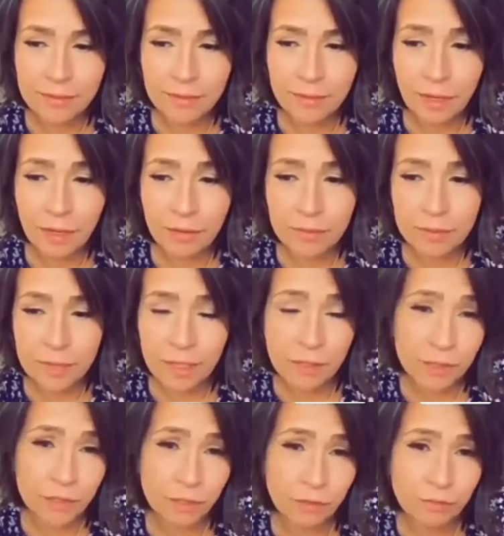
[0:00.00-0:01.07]
I was
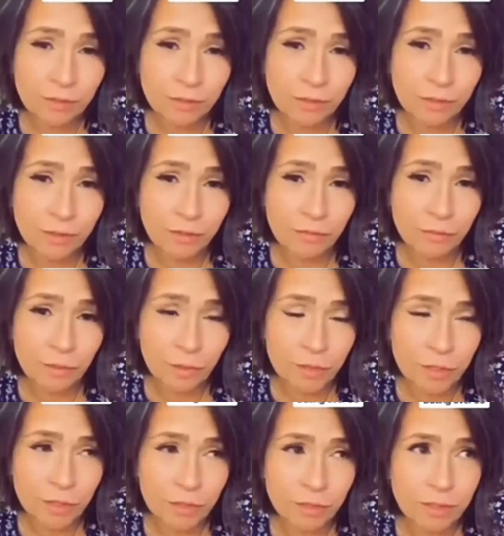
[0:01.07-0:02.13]
actually really looking forward
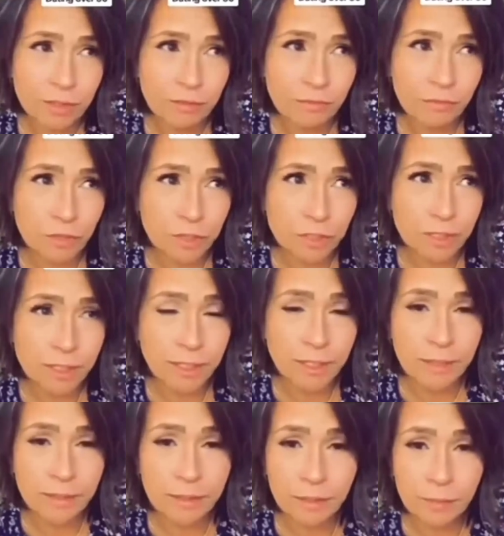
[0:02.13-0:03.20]
to it. Unfortunately, I had
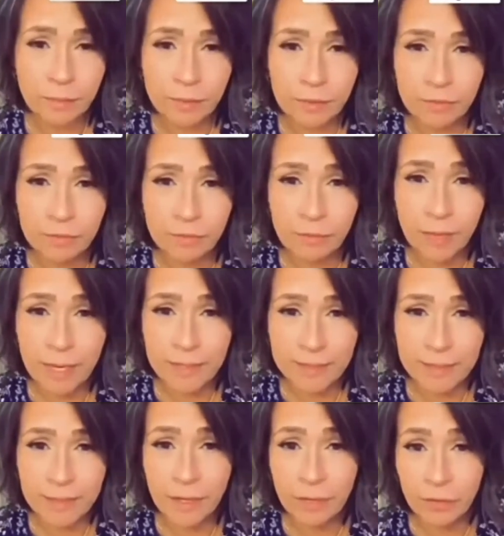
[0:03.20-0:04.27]
a couple of mass
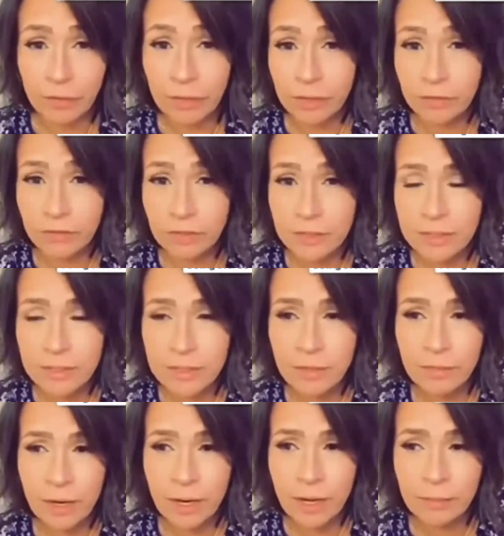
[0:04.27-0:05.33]
hiring events that were
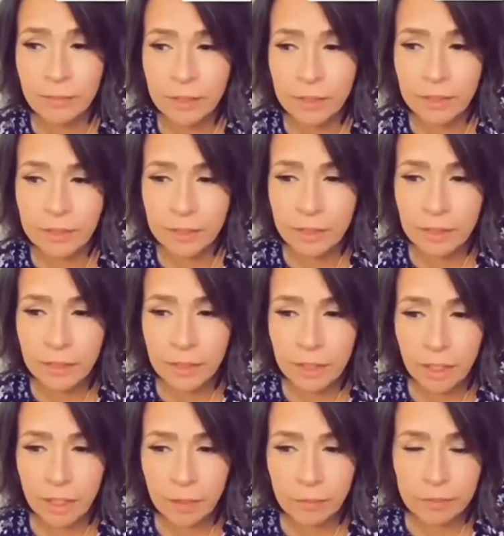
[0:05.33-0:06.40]
happening
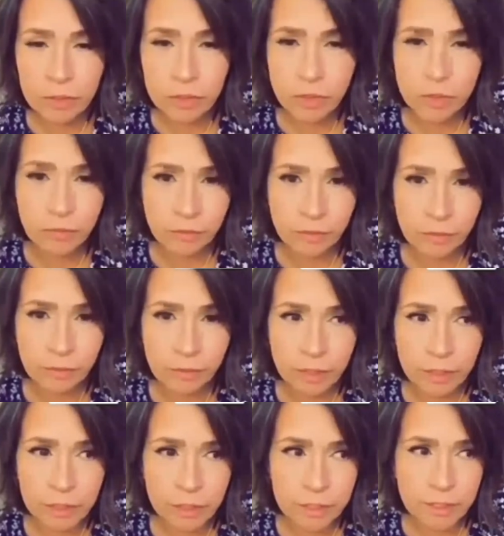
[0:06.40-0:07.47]
in two different
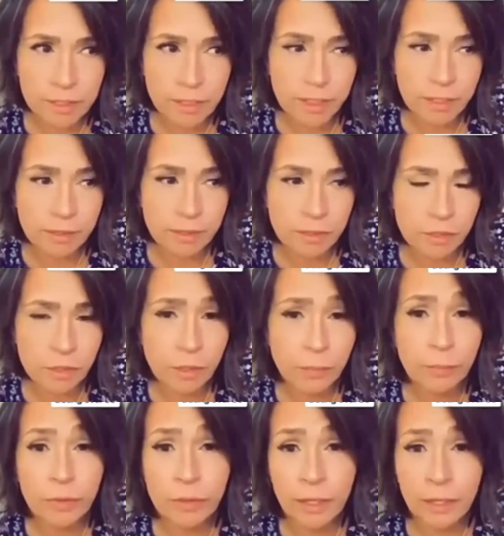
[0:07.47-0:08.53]
locations, and it took up a
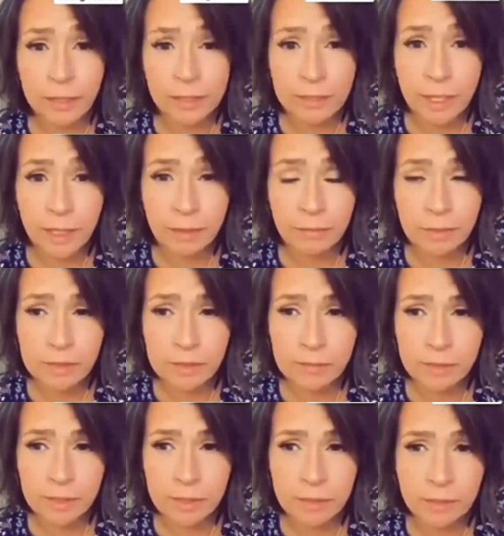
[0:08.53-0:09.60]
lot of time this
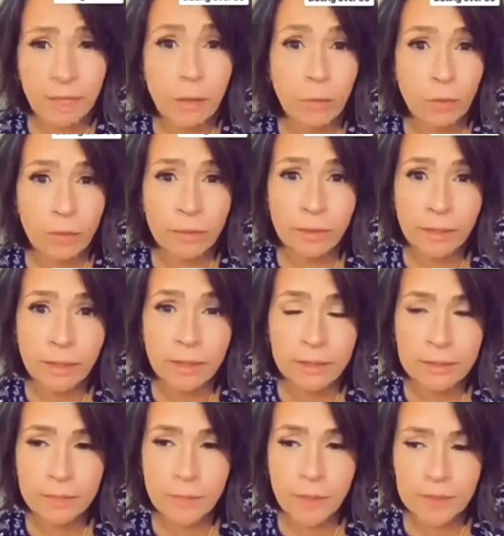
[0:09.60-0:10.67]
week, a lot more than I
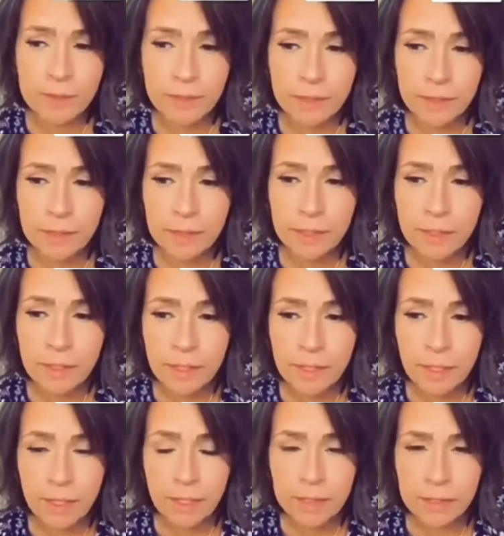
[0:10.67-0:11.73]
expected.
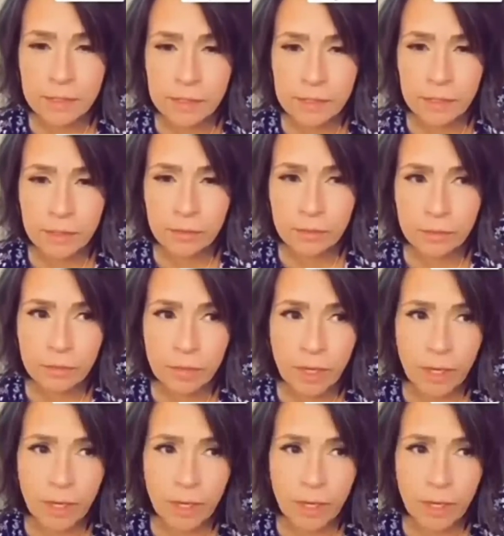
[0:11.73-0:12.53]
And so